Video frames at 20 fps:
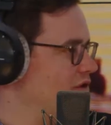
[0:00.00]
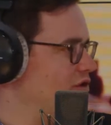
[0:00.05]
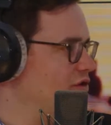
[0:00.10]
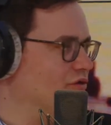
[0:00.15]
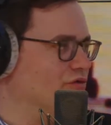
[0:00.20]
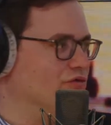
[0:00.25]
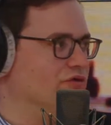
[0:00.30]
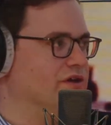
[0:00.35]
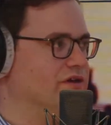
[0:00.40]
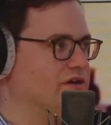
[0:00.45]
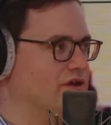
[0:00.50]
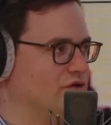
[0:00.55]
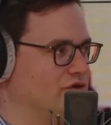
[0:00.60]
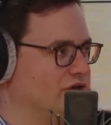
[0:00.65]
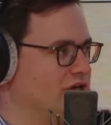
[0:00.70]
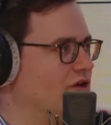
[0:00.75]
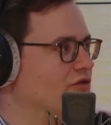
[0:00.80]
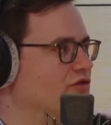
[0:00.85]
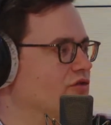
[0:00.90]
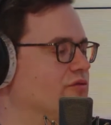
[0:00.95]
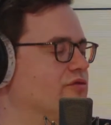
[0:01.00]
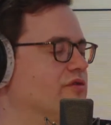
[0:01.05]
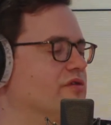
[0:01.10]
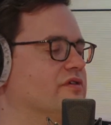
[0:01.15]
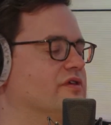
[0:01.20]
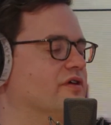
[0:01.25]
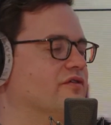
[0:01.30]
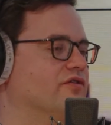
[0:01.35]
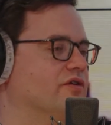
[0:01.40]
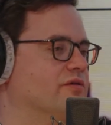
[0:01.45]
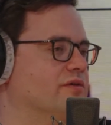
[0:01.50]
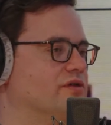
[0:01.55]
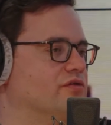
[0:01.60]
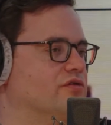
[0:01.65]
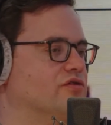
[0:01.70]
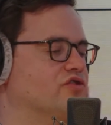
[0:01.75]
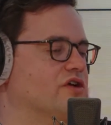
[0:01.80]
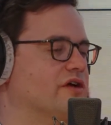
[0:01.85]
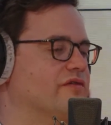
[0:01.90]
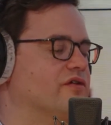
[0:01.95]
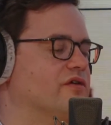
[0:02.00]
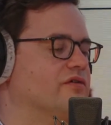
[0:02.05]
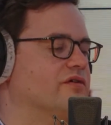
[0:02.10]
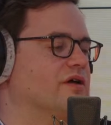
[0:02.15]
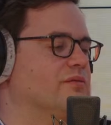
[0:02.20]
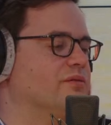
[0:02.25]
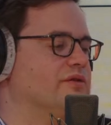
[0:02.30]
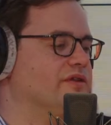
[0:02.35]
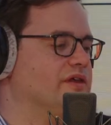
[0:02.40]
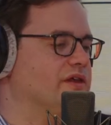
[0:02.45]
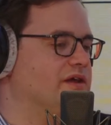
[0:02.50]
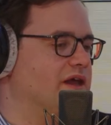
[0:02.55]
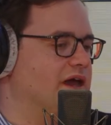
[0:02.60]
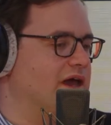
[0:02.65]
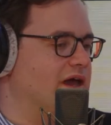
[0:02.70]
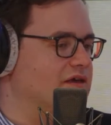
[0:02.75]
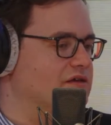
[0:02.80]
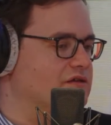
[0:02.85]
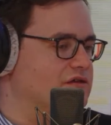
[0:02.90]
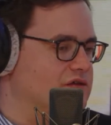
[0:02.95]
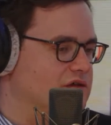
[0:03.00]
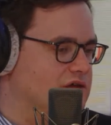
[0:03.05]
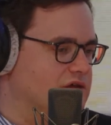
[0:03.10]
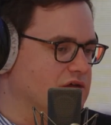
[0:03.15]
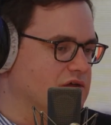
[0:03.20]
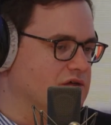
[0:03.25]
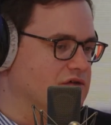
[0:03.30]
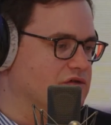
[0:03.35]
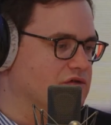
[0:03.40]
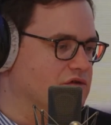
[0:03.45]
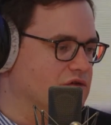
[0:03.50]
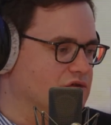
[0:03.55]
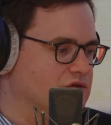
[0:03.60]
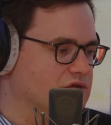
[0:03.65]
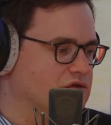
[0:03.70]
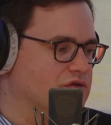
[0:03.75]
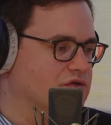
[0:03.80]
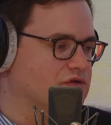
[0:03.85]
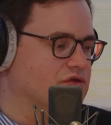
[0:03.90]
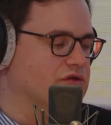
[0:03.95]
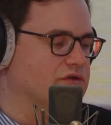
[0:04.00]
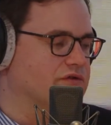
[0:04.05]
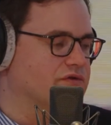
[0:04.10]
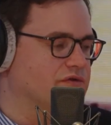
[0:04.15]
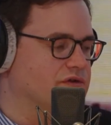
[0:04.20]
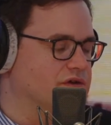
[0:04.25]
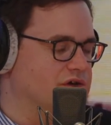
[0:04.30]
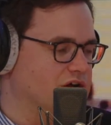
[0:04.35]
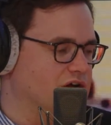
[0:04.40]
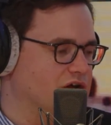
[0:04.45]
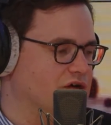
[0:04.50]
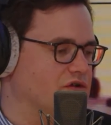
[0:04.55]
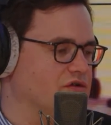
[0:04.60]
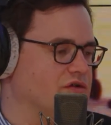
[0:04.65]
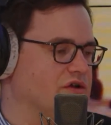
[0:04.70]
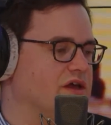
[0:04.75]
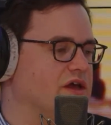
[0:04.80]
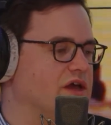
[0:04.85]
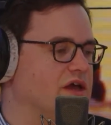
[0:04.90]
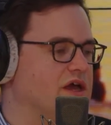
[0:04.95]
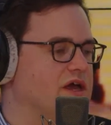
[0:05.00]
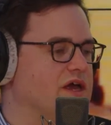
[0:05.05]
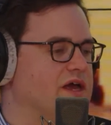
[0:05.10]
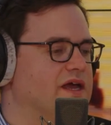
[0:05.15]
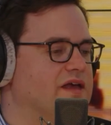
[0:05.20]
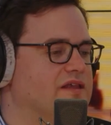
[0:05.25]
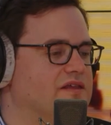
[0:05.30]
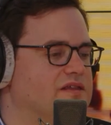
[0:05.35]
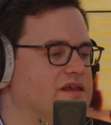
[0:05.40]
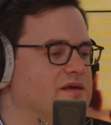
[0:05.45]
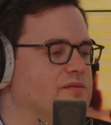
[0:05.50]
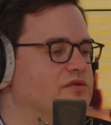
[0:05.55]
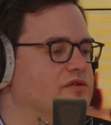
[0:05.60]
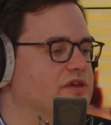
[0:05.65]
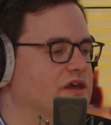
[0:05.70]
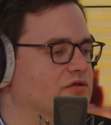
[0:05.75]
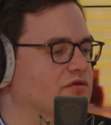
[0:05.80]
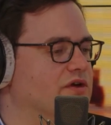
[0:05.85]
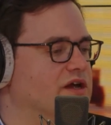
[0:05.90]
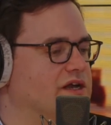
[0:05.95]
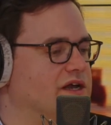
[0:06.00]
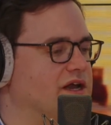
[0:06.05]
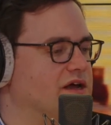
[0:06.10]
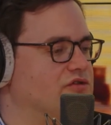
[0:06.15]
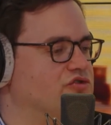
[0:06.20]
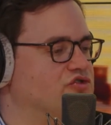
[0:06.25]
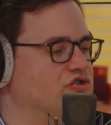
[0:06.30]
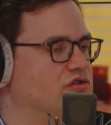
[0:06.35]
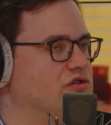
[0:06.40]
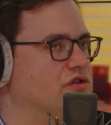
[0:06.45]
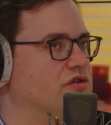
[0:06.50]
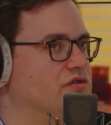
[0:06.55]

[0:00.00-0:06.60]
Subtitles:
rent hotel rooms and stuff for him. He was traveling around. But then as the circle sort of narrowed, it seems like right now Jolo